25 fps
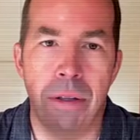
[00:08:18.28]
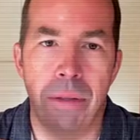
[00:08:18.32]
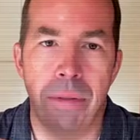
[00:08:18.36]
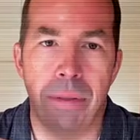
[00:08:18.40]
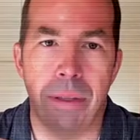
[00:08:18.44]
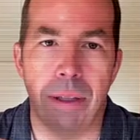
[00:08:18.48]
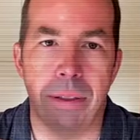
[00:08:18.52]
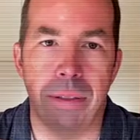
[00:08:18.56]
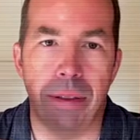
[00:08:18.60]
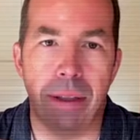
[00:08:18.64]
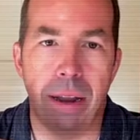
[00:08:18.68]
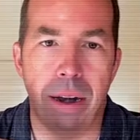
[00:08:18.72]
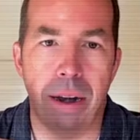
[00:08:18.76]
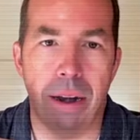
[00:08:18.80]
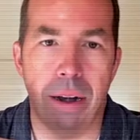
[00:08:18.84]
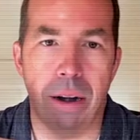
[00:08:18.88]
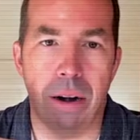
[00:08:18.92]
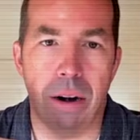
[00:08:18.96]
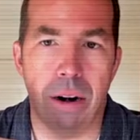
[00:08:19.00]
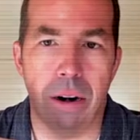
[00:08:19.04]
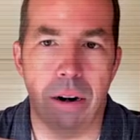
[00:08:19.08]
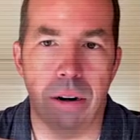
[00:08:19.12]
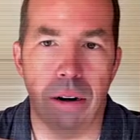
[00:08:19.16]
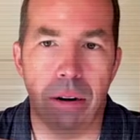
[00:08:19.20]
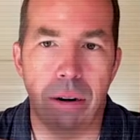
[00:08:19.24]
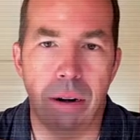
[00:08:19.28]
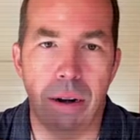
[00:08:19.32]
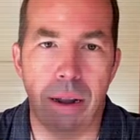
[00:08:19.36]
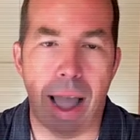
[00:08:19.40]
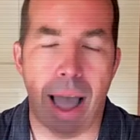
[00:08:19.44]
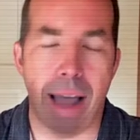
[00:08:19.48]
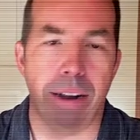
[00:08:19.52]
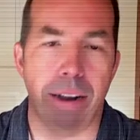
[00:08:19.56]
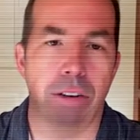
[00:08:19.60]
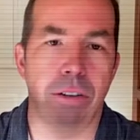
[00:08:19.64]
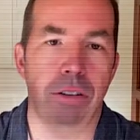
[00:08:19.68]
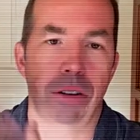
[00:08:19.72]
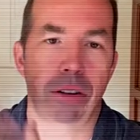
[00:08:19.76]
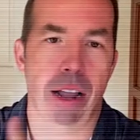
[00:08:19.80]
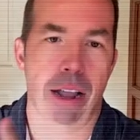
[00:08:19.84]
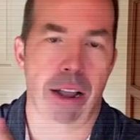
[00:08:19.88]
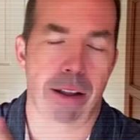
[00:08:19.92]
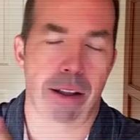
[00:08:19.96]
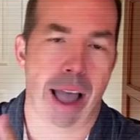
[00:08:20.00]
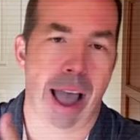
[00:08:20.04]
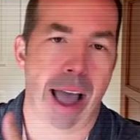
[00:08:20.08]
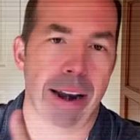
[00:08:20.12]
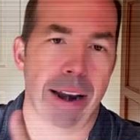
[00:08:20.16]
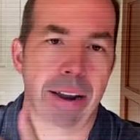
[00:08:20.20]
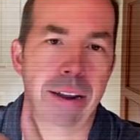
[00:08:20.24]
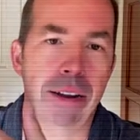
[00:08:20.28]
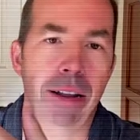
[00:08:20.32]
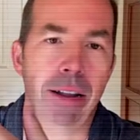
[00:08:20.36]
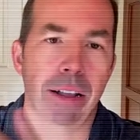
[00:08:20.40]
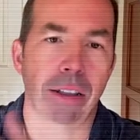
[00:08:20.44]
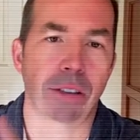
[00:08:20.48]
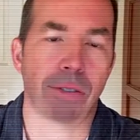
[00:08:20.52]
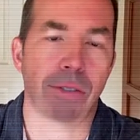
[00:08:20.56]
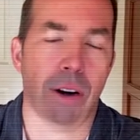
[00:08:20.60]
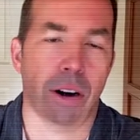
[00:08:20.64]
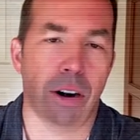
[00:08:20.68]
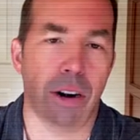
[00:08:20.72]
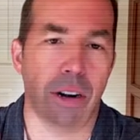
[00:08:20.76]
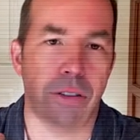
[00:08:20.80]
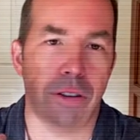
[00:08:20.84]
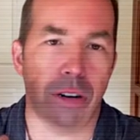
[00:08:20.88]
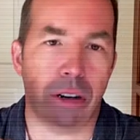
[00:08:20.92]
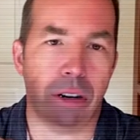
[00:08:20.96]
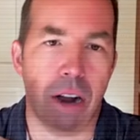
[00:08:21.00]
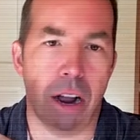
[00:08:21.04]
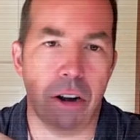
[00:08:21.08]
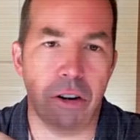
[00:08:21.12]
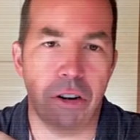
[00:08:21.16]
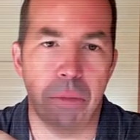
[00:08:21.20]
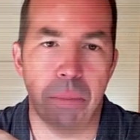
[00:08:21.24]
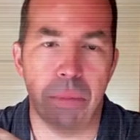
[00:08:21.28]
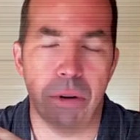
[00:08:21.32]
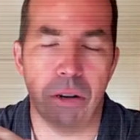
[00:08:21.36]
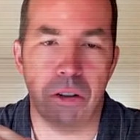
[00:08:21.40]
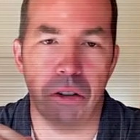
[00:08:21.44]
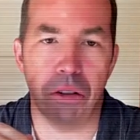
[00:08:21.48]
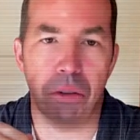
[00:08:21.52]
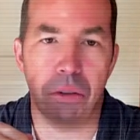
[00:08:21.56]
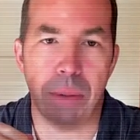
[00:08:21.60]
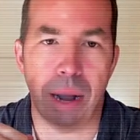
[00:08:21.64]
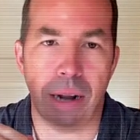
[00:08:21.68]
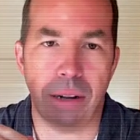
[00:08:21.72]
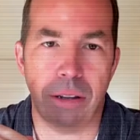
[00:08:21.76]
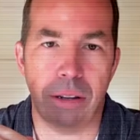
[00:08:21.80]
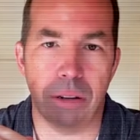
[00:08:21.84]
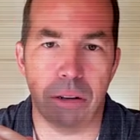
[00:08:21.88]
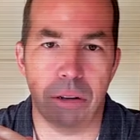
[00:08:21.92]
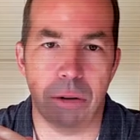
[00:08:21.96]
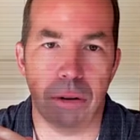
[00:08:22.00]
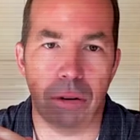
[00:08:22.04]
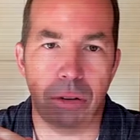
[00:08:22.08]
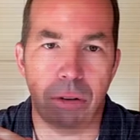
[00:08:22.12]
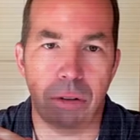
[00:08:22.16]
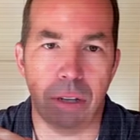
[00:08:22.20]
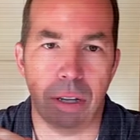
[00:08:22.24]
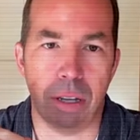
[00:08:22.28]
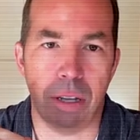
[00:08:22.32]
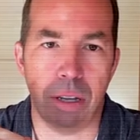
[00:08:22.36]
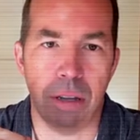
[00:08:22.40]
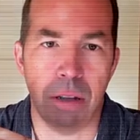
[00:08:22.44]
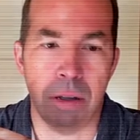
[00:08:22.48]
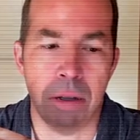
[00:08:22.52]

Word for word: that they are adding adding as far as their contributions back to USD.